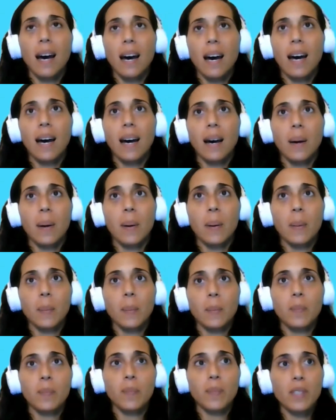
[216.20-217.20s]

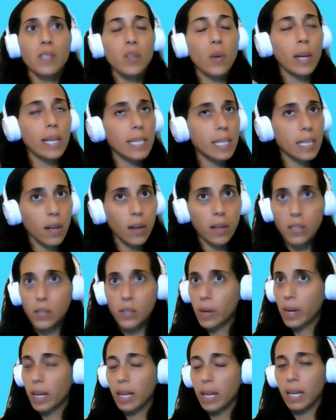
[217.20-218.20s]
So I start
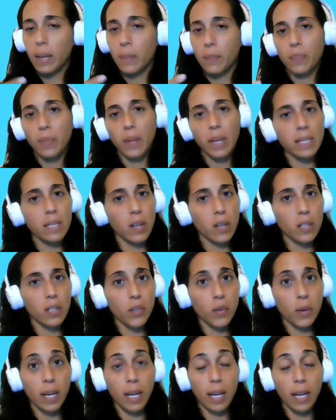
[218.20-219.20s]
training.
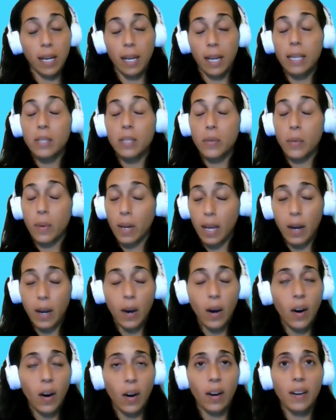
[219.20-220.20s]
It's really
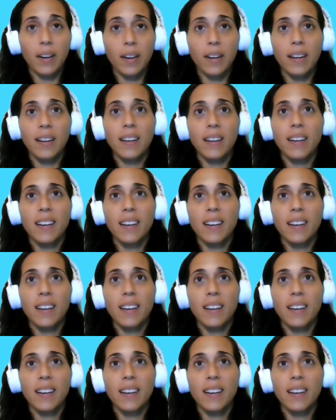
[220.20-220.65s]
hard.